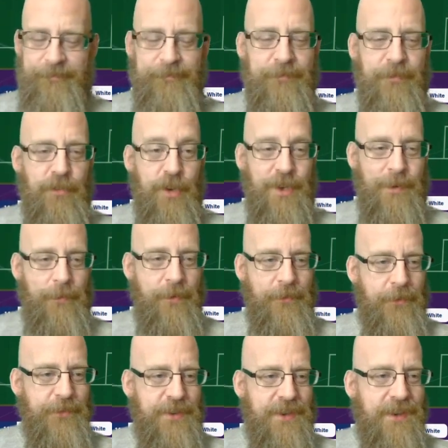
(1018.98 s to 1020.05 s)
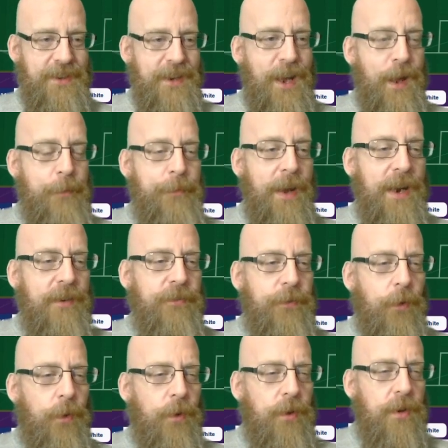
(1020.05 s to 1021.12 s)
First time I've ever said that. A back
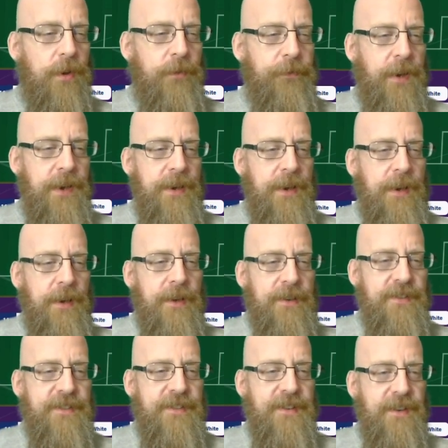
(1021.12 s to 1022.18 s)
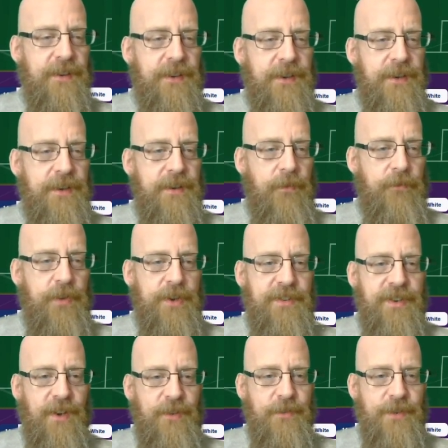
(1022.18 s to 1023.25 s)
4 of Sirkin,
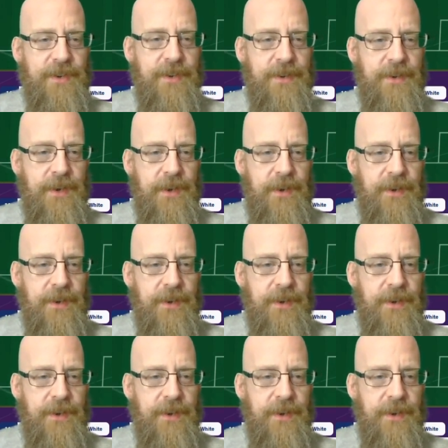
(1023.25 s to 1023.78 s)
Vertonen,